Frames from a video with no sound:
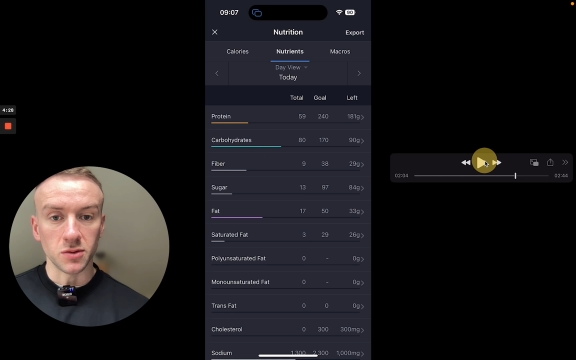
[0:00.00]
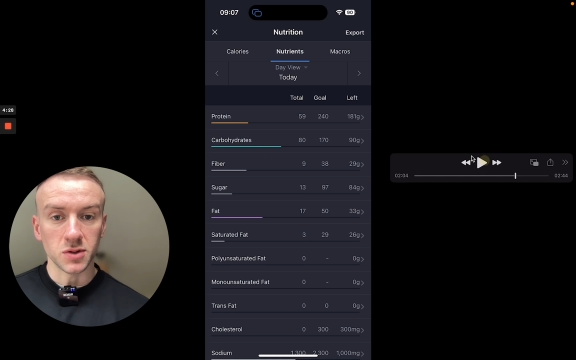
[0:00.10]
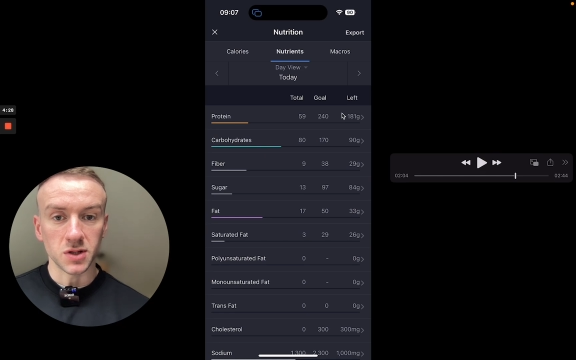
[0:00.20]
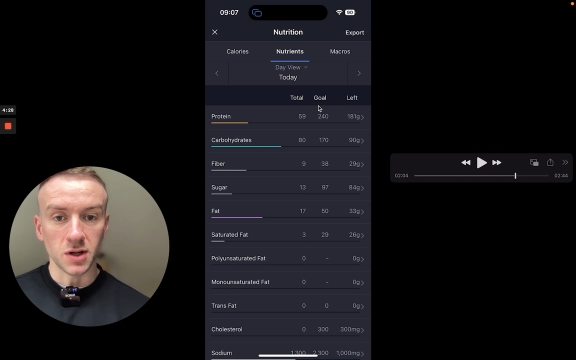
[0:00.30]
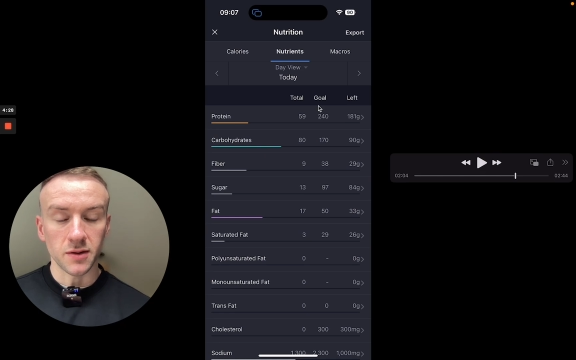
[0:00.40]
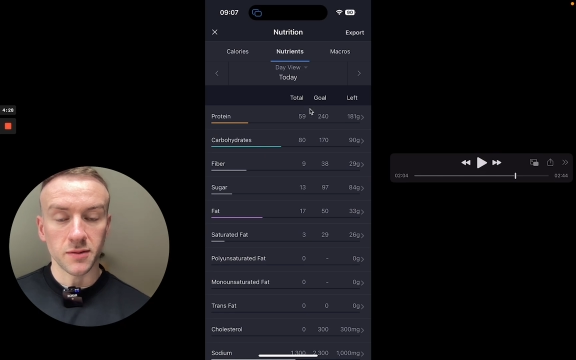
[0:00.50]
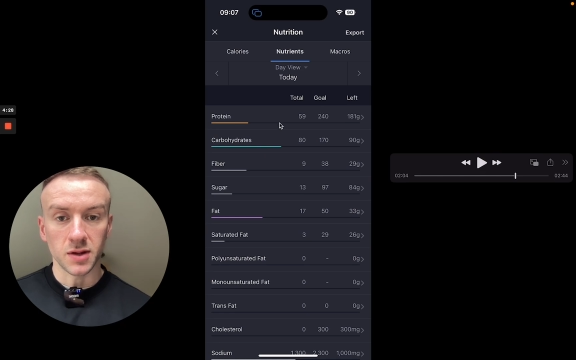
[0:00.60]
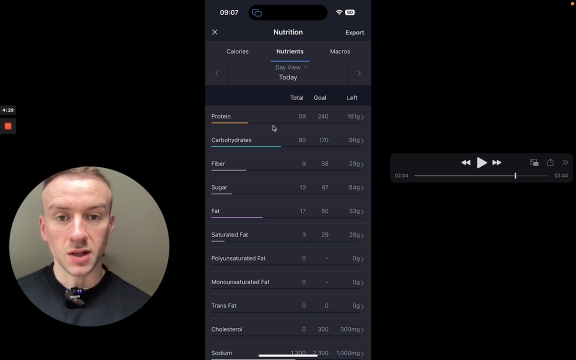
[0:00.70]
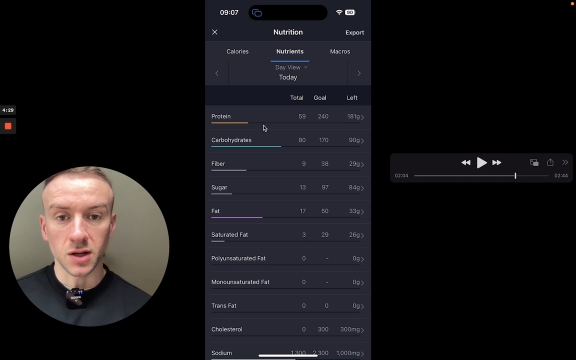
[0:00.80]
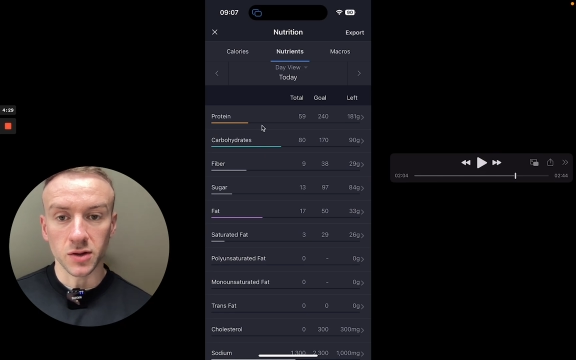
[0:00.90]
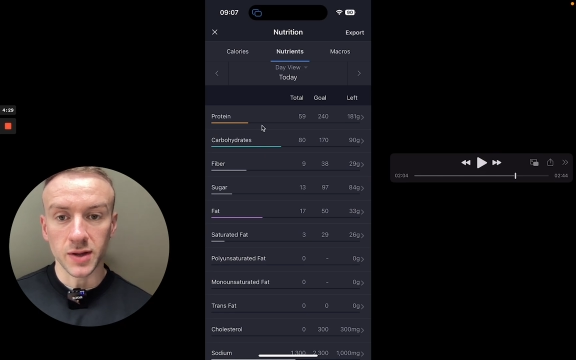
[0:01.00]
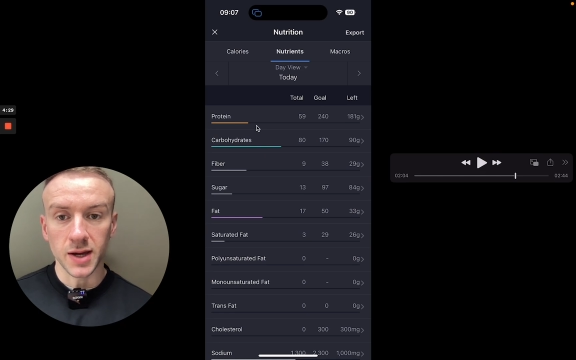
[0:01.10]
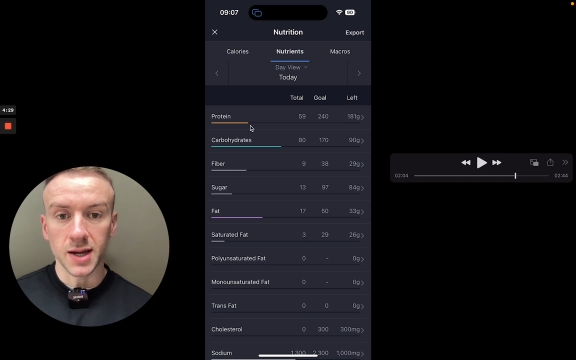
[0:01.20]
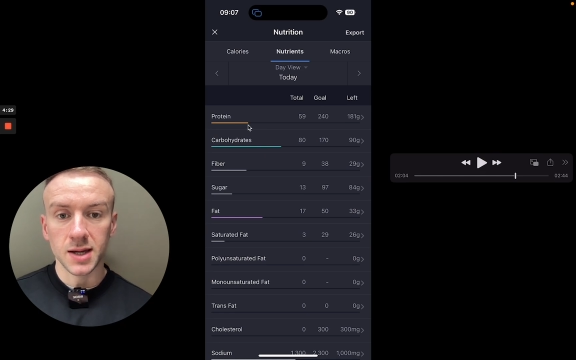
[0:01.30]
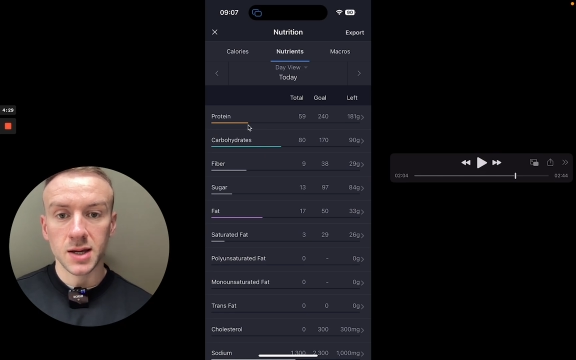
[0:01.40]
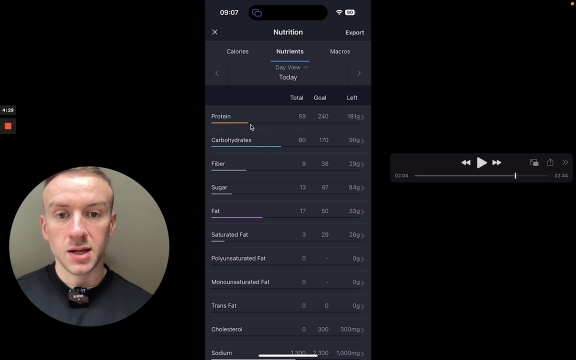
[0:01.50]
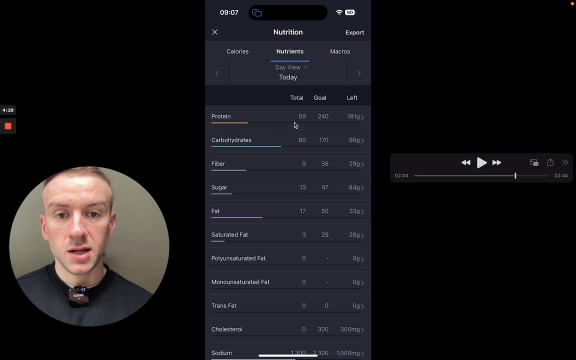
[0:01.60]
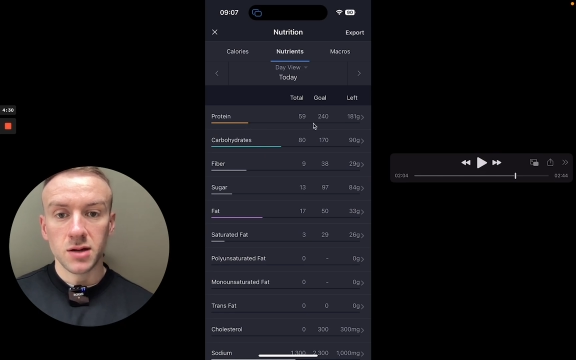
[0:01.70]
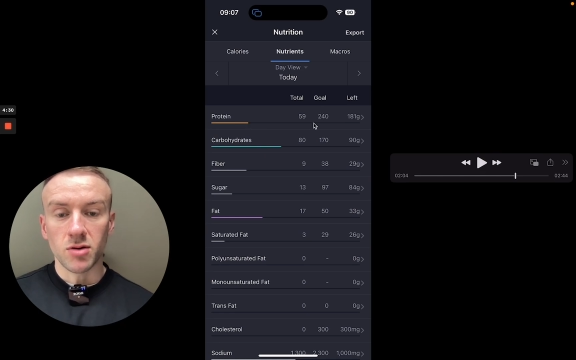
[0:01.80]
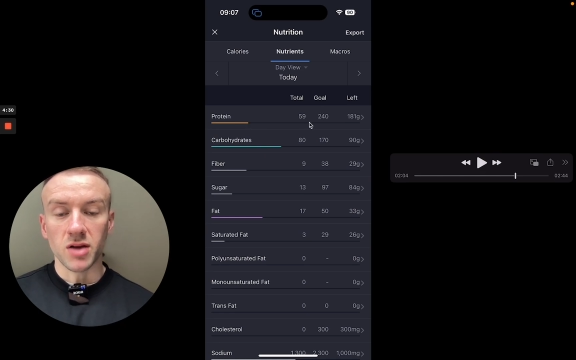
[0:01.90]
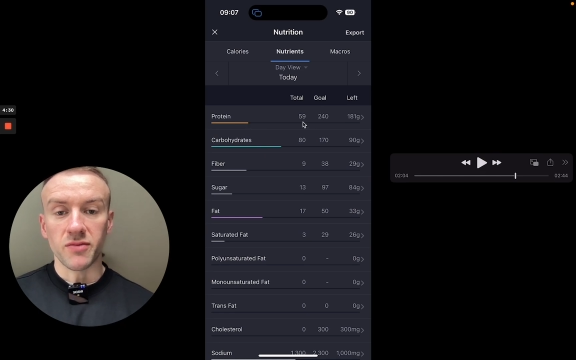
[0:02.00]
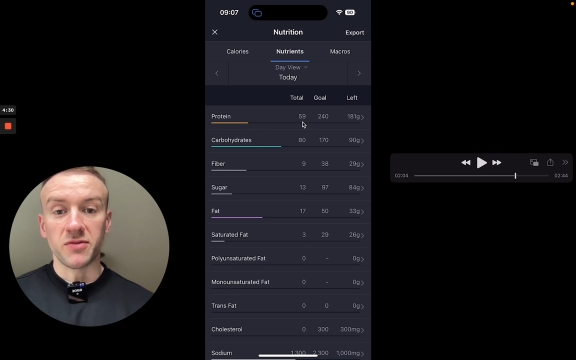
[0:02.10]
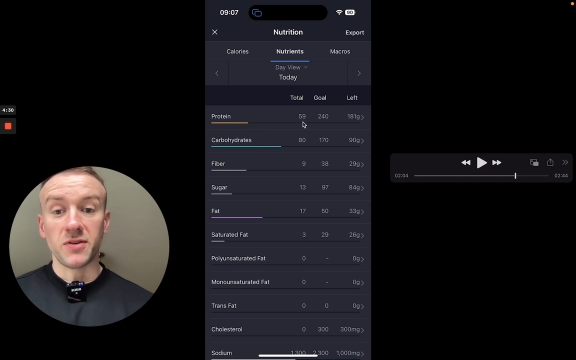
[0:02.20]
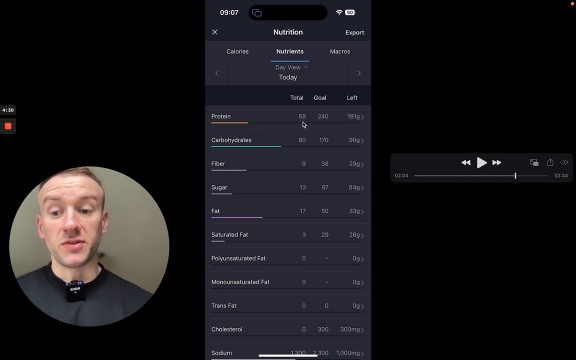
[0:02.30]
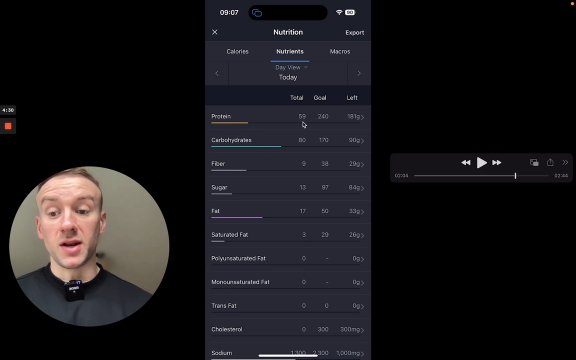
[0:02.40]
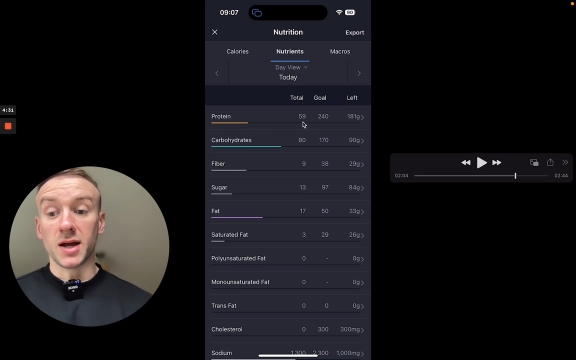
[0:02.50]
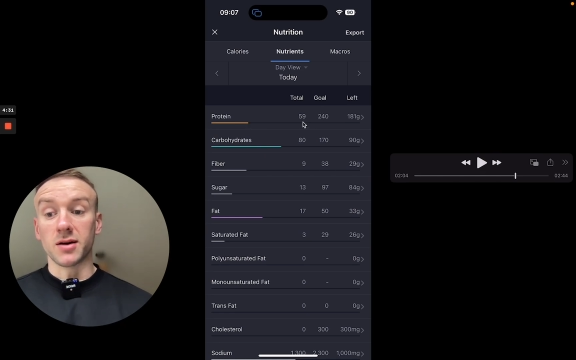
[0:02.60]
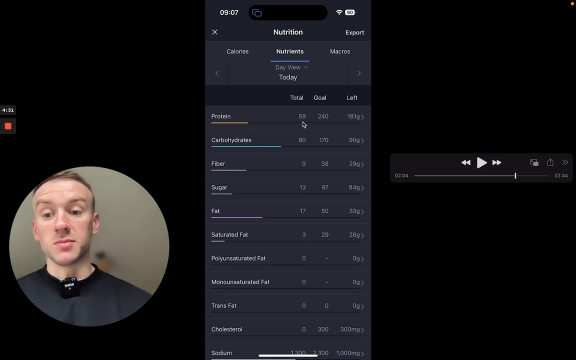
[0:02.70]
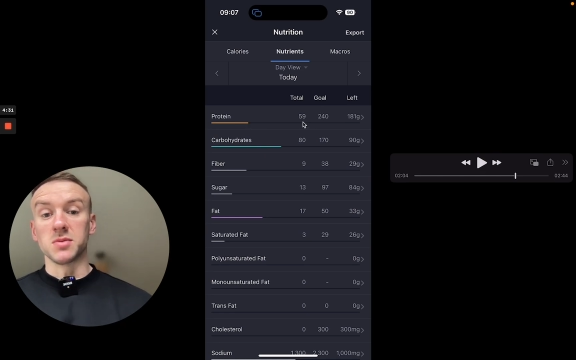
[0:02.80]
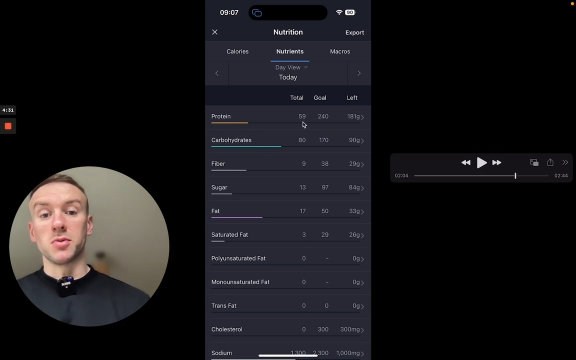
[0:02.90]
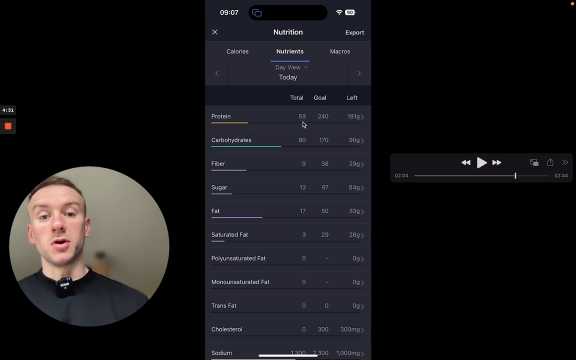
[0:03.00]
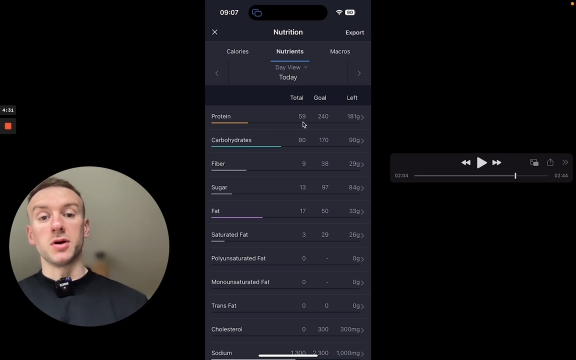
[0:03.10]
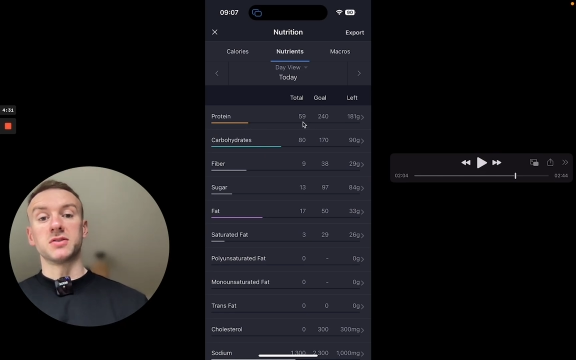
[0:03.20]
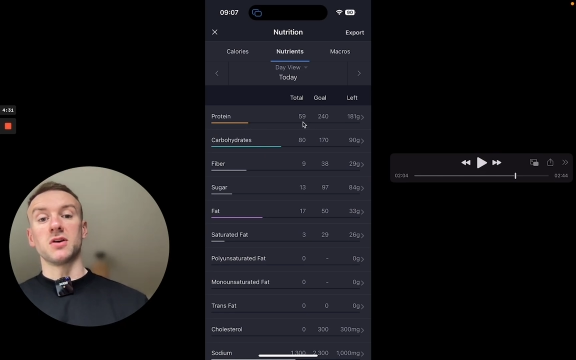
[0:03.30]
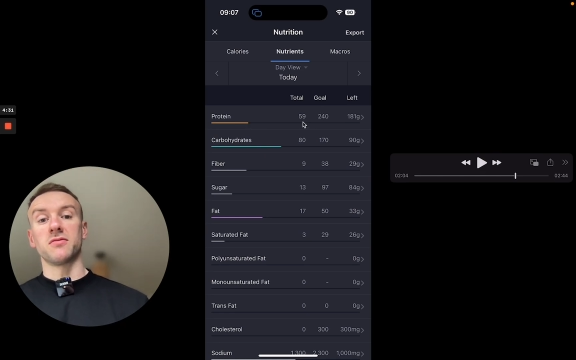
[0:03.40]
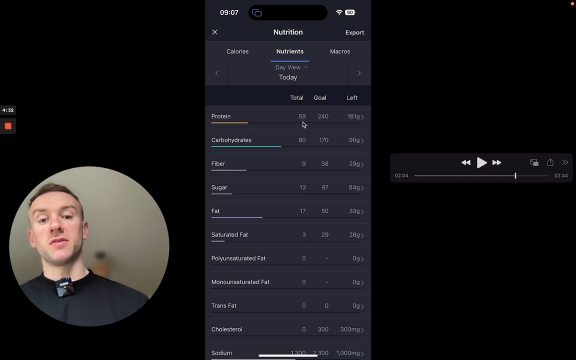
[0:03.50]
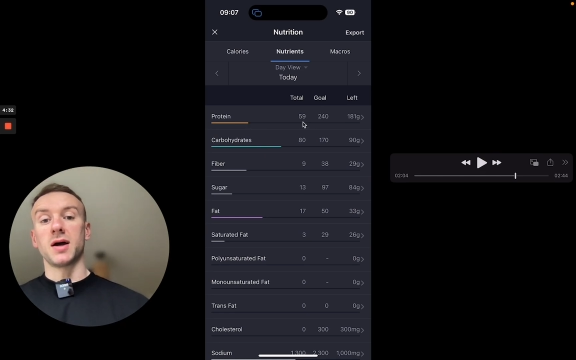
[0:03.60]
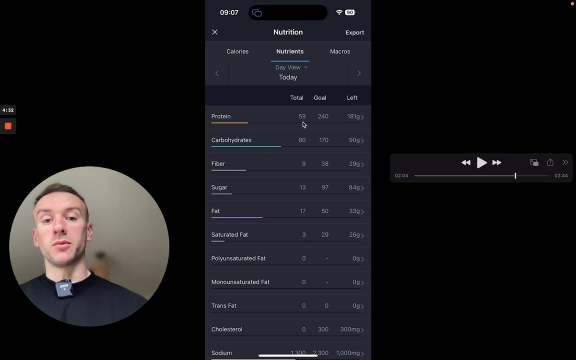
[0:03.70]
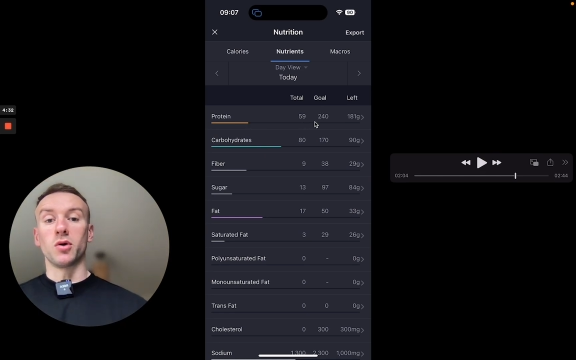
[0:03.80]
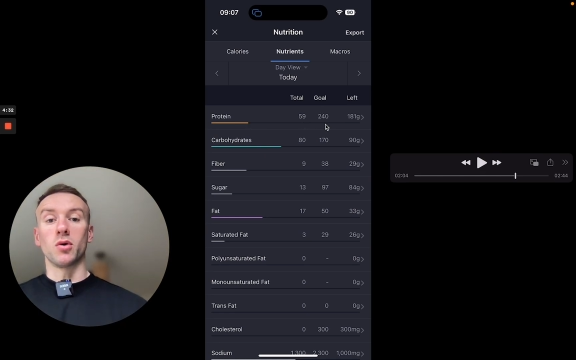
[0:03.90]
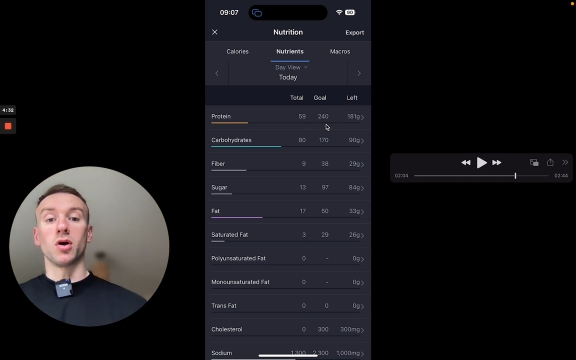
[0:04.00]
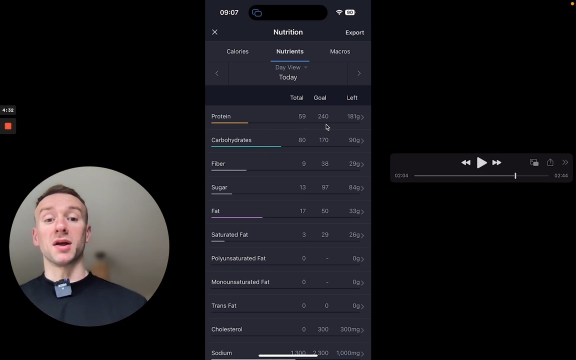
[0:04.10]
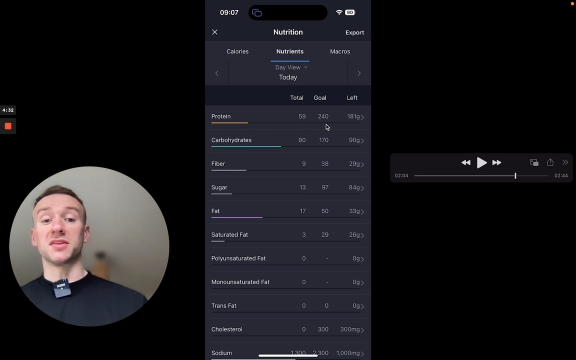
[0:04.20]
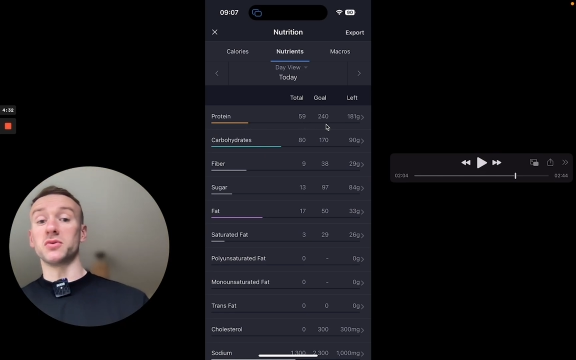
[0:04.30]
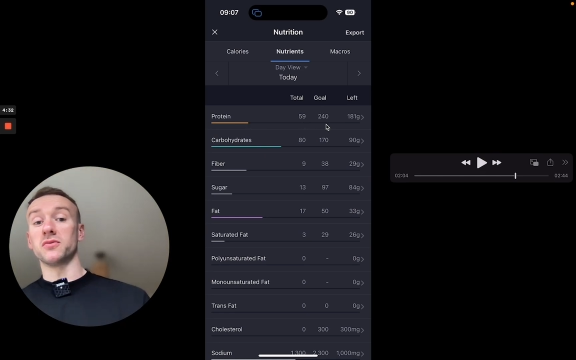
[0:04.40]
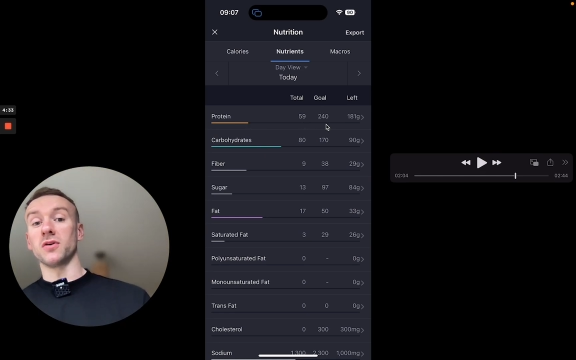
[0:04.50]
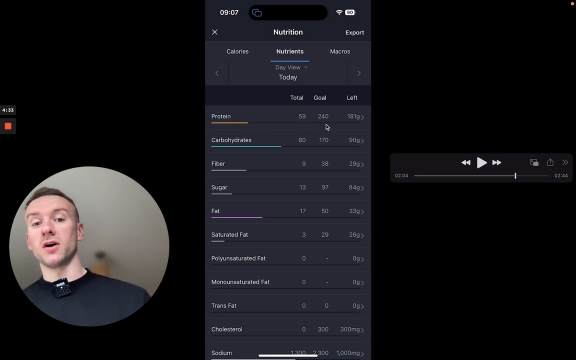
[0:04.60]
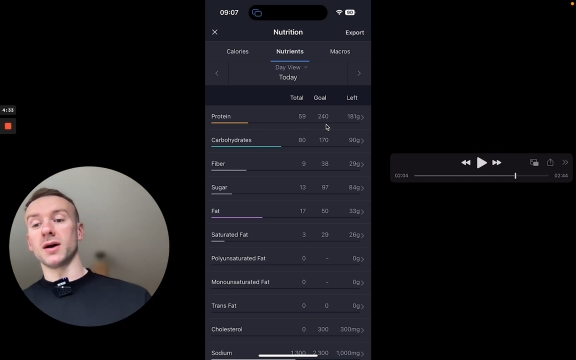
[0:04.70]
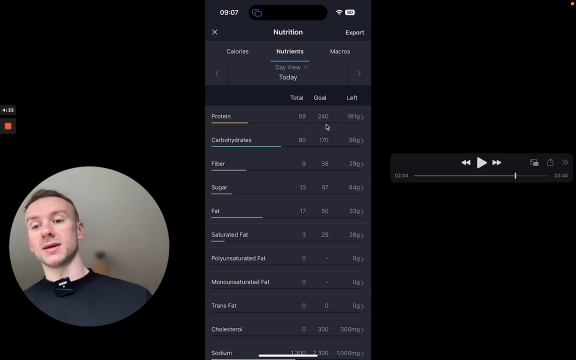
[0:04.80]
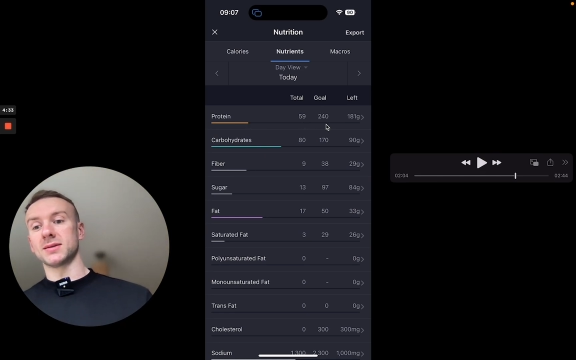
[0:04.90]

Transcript: So you click on there, right, you've had 59 grams of protein so far, we know we've got to get 240.